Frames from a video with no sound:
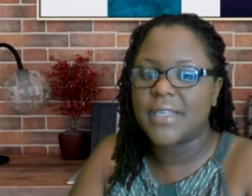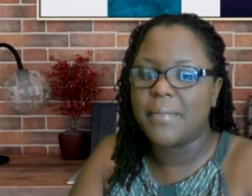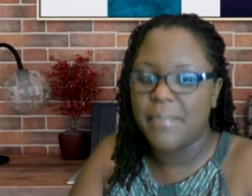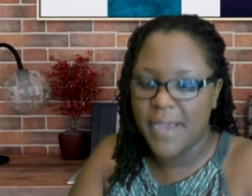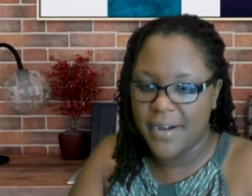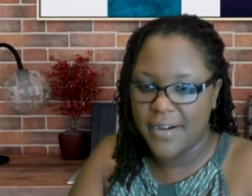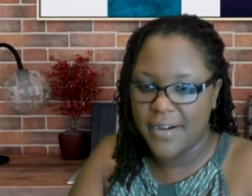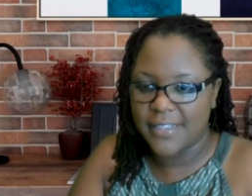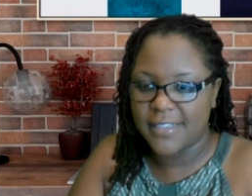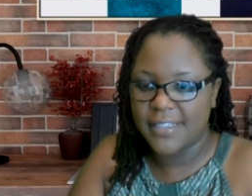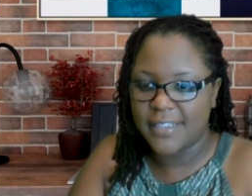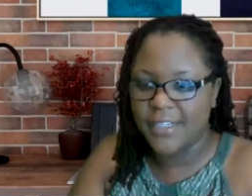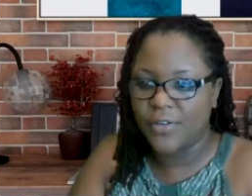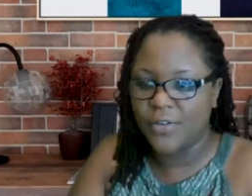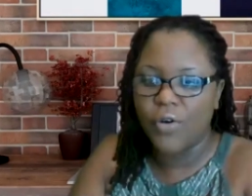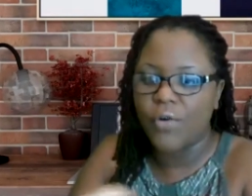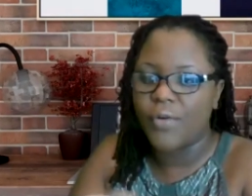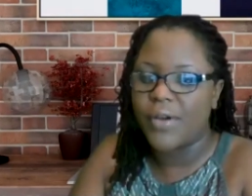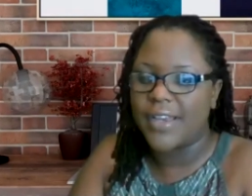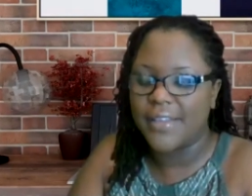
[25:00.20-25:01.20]
embarrassing
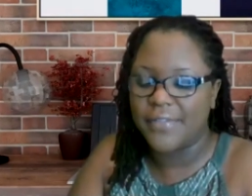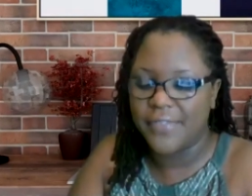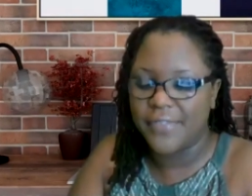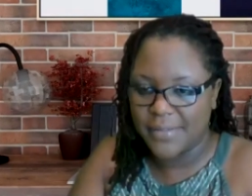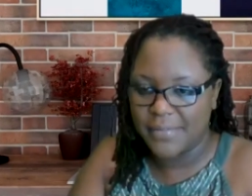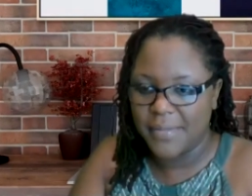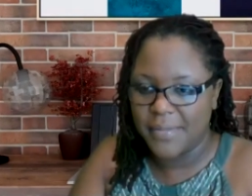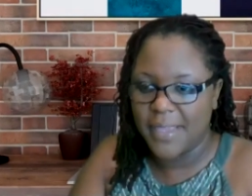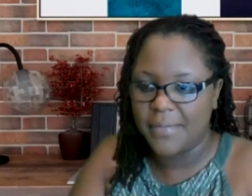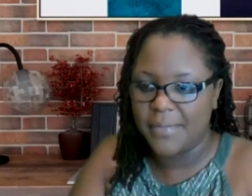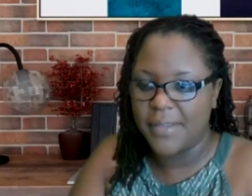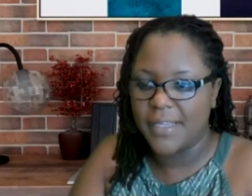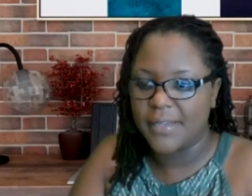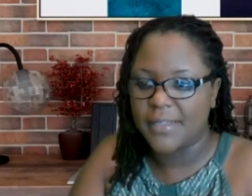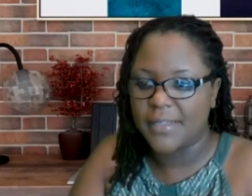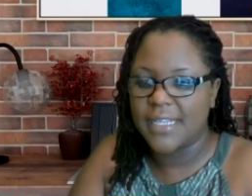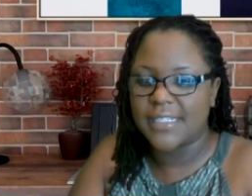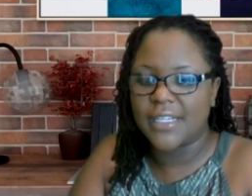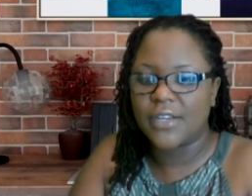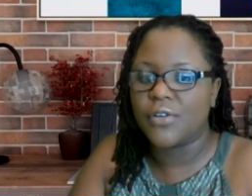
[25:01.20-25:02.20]
or whatever it may be.
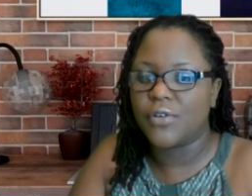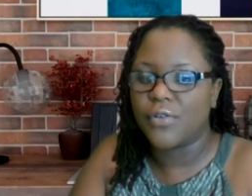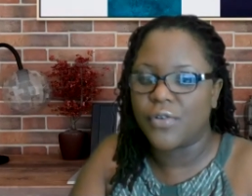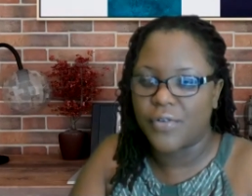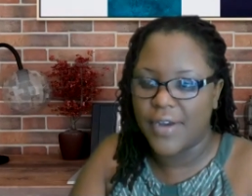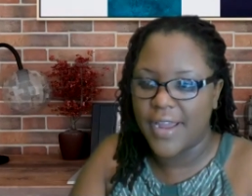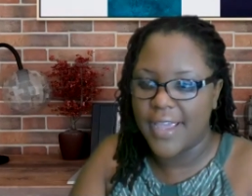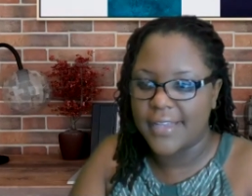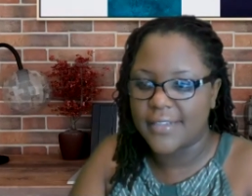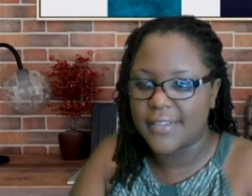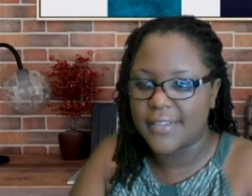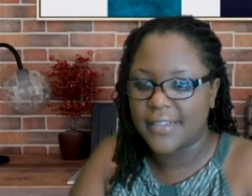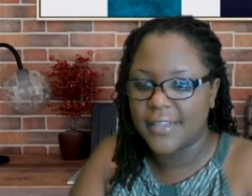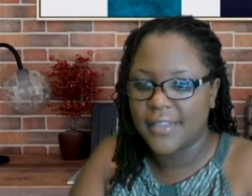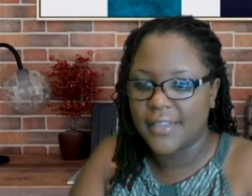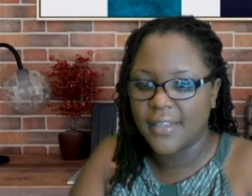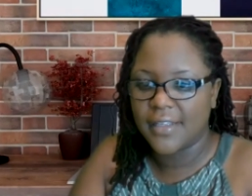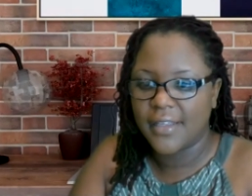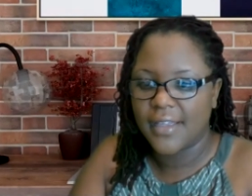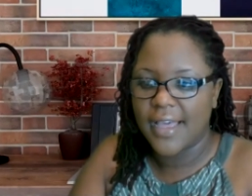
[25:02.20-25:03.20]
It doesn't look
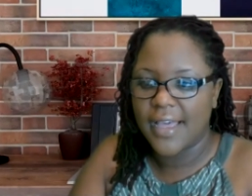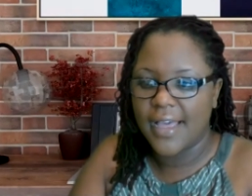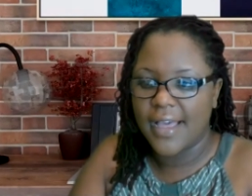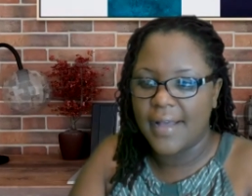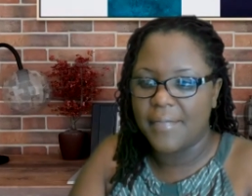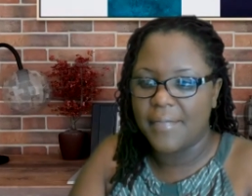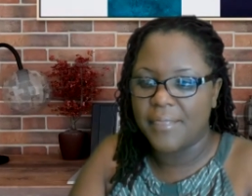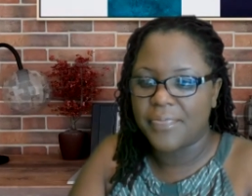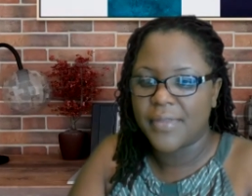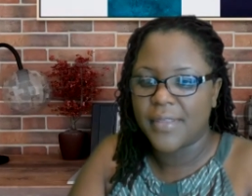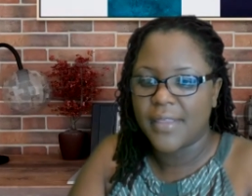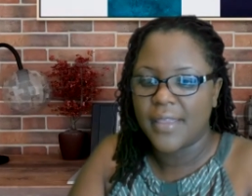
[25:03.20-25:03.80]
right.